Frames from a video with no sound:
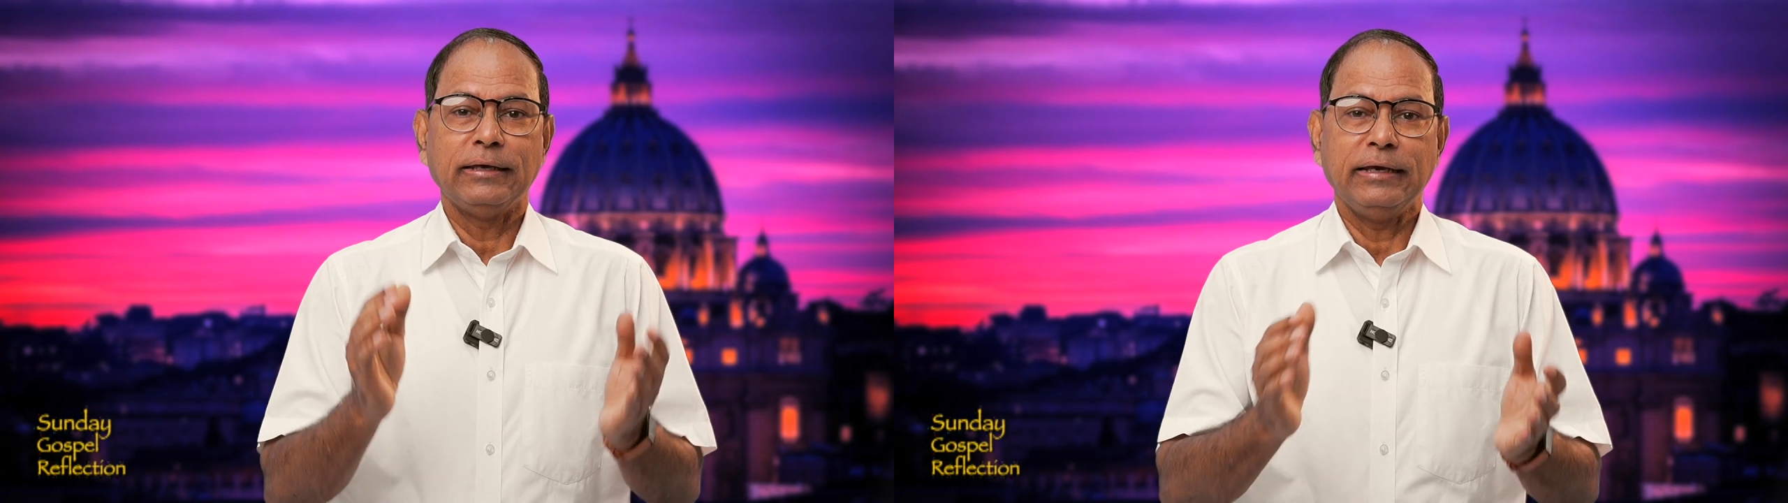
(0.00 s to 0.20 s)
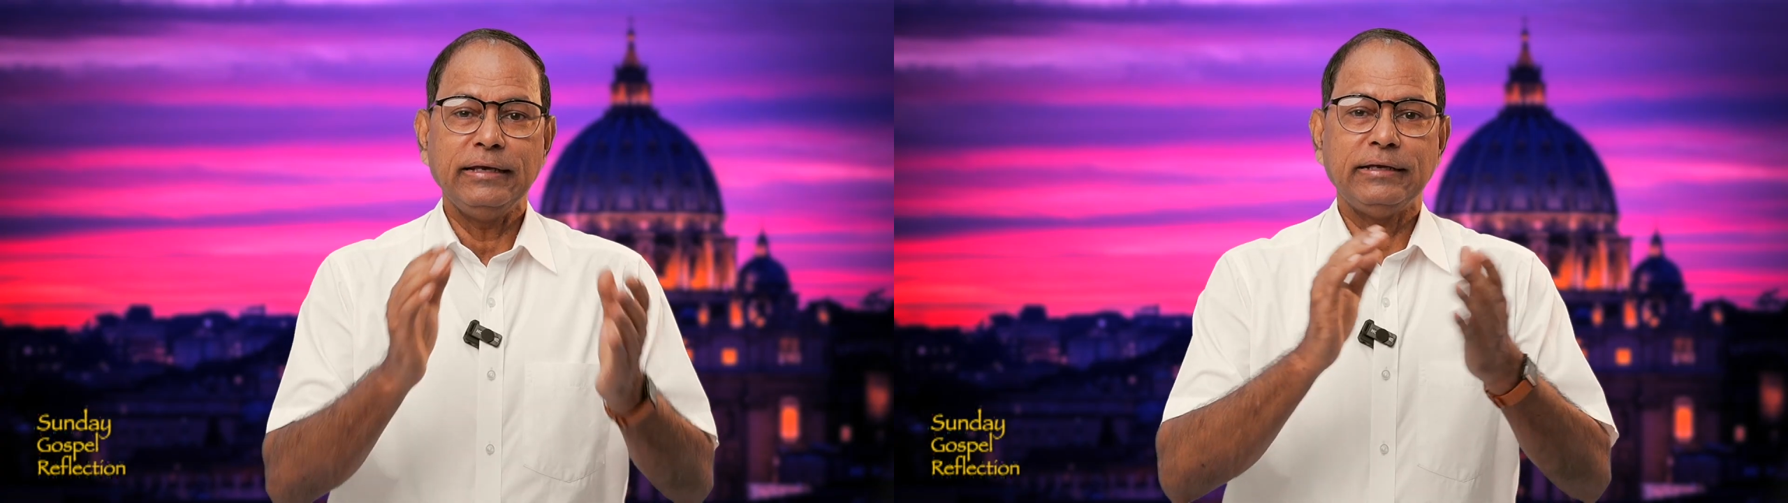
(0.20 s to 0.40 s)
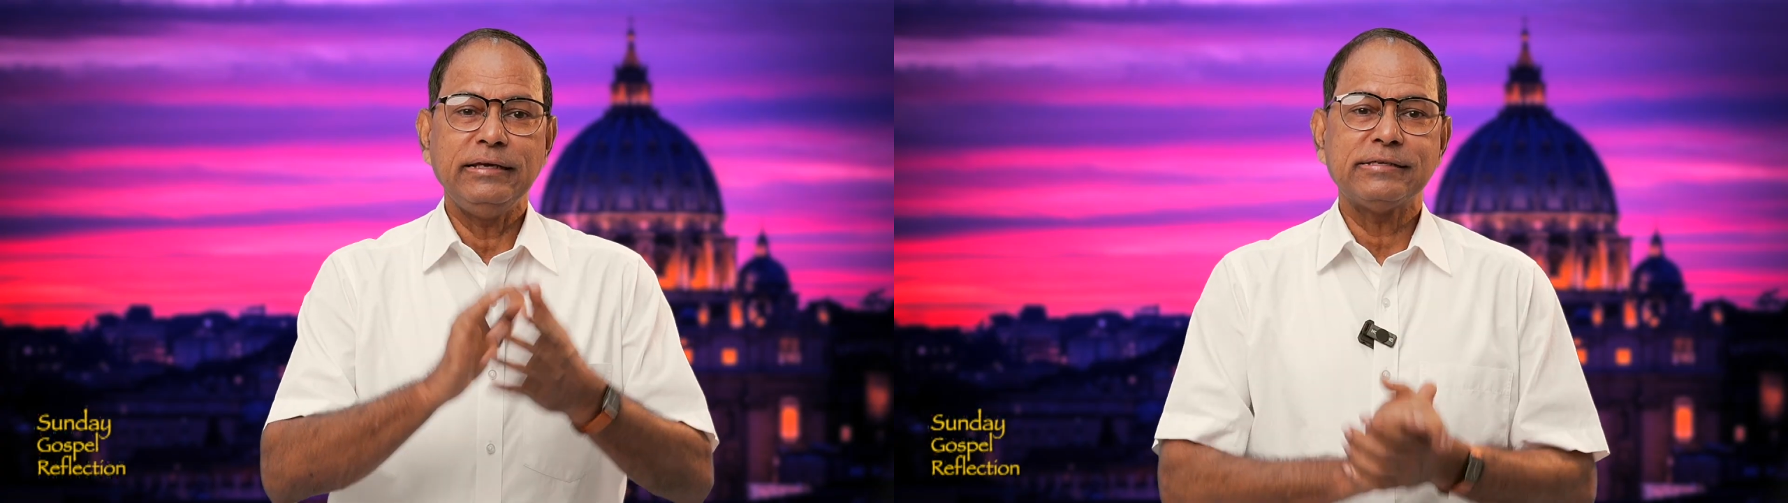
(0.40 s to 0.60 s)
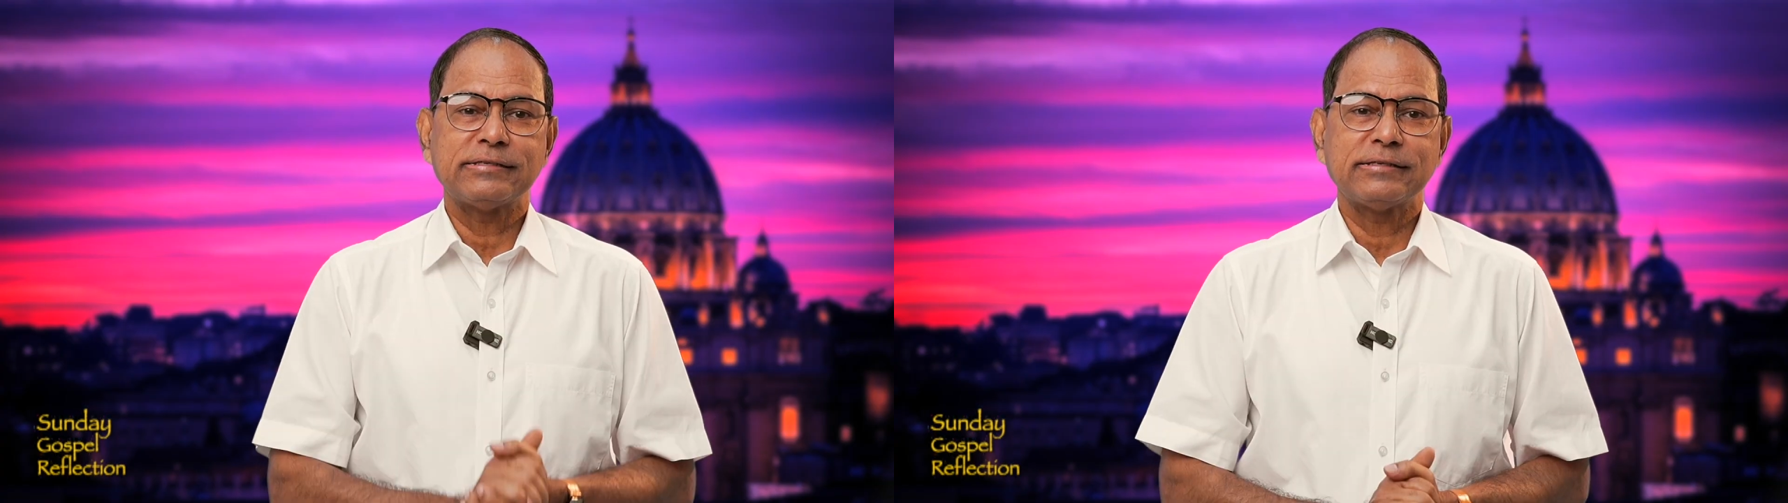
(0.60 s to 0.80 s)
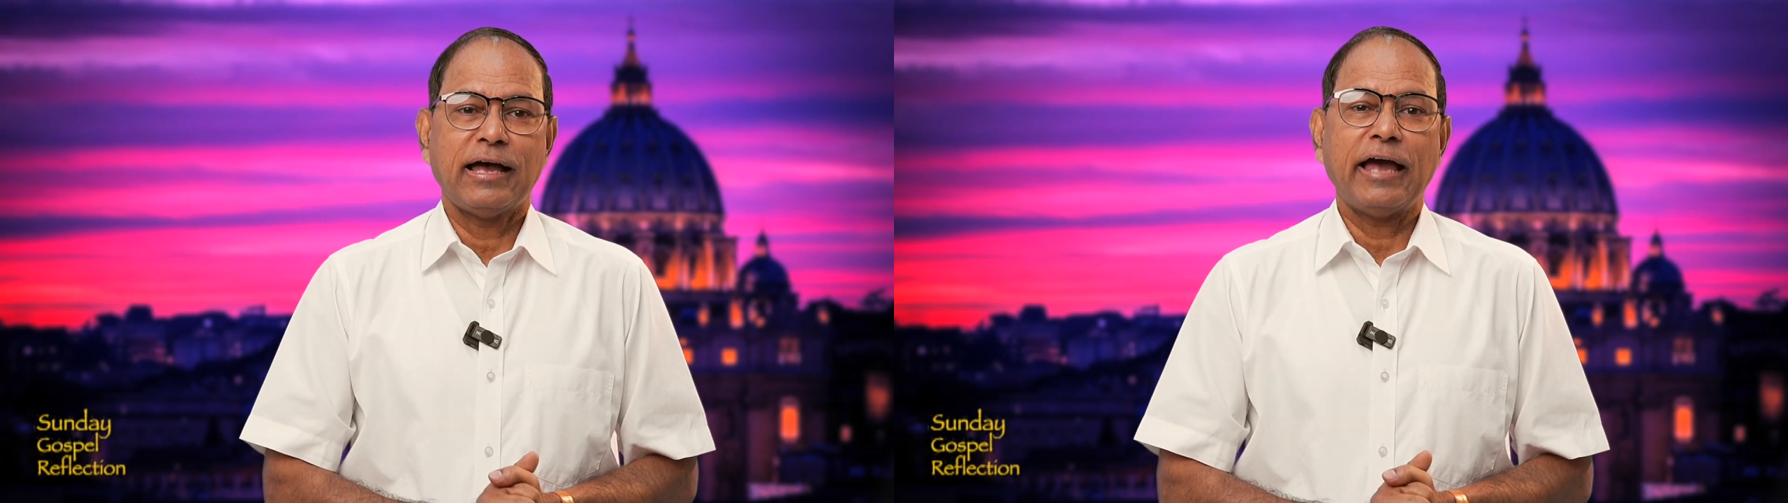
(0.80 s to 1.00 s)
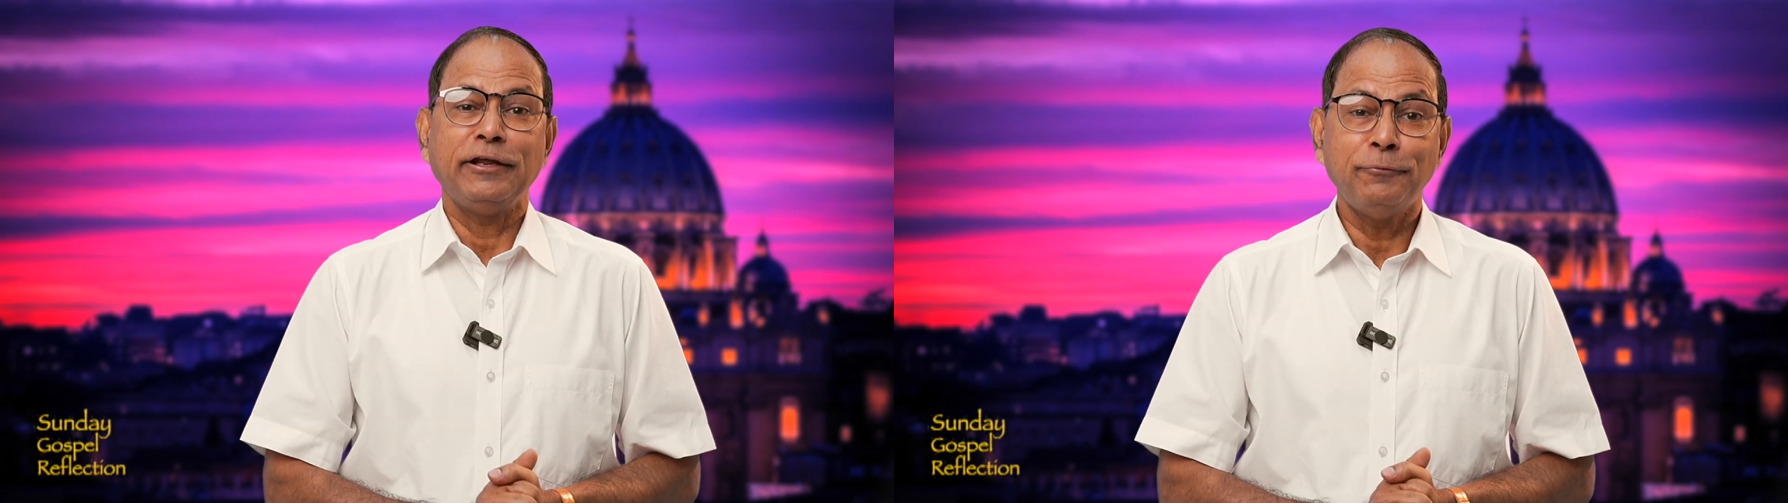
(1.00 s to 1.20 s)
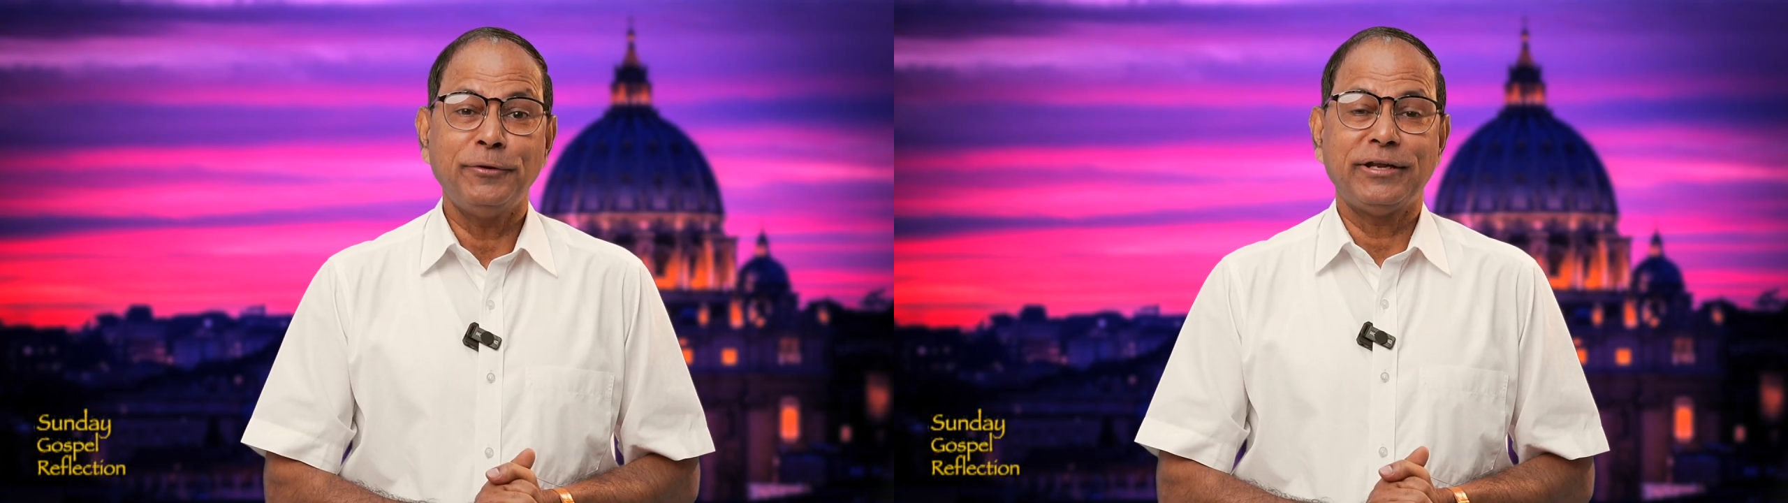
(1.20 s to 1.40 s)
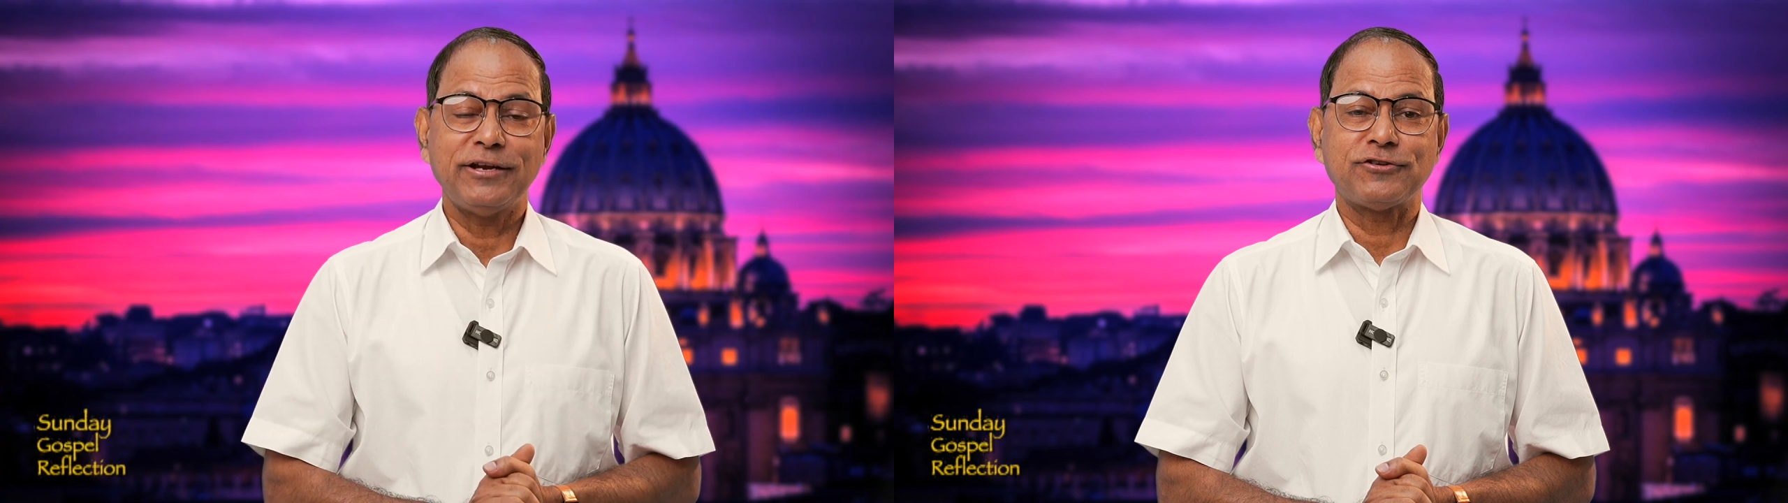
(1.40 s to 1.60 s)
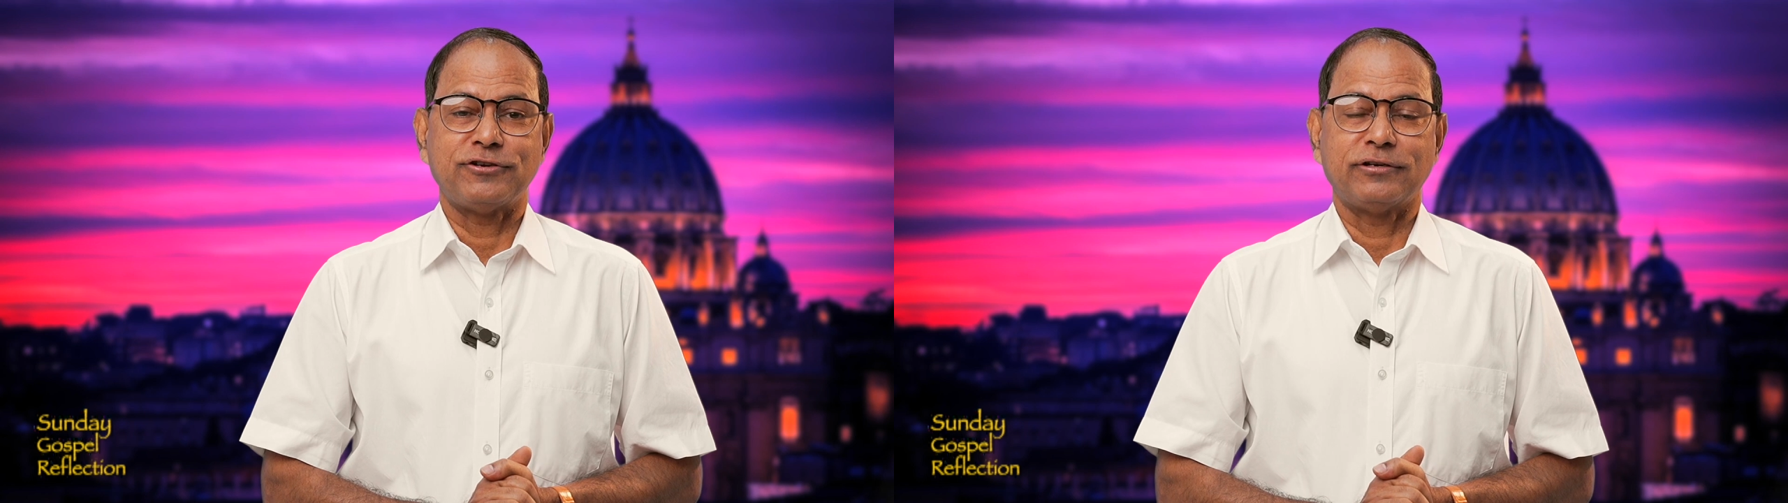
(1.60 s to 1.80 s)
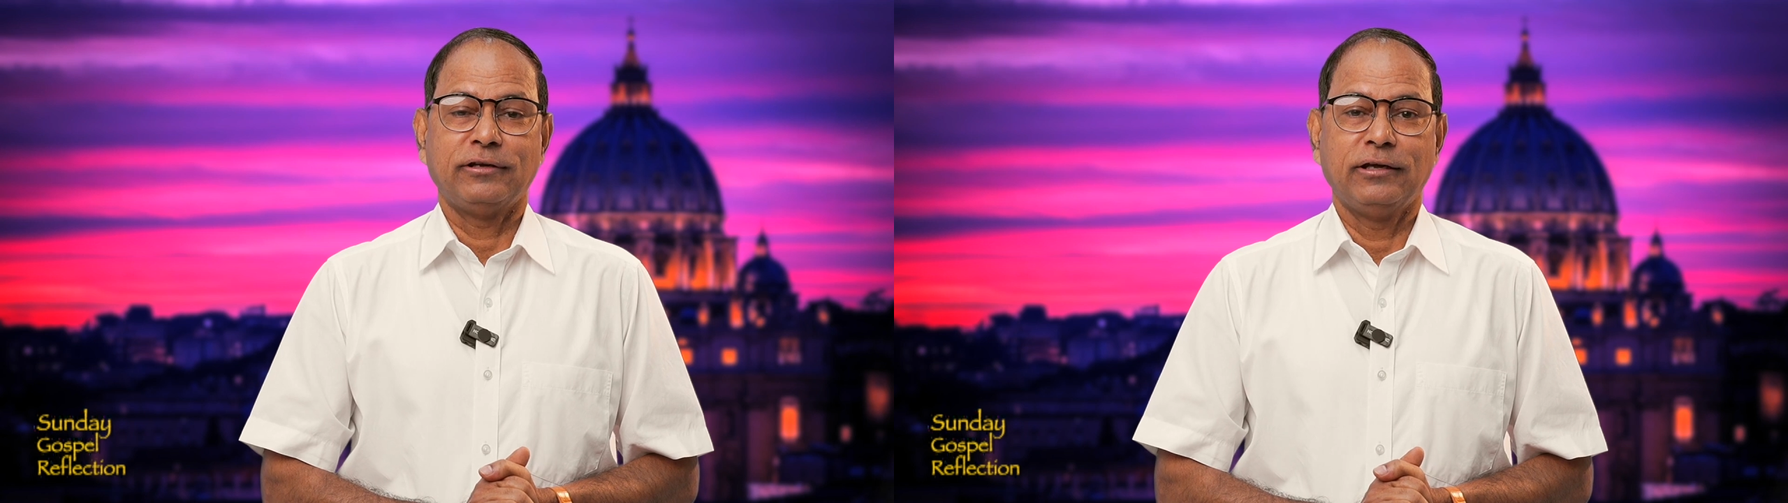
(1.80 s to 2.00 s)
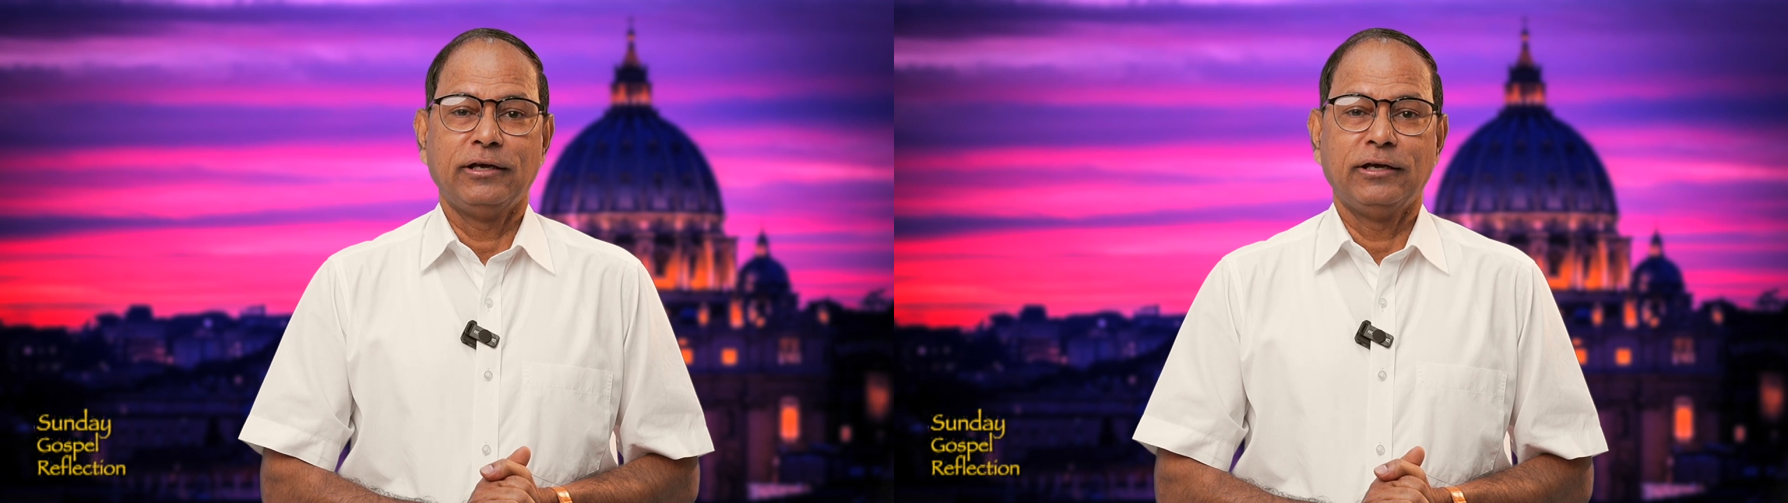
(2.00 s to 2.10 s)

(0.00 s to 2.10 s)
It is an invitation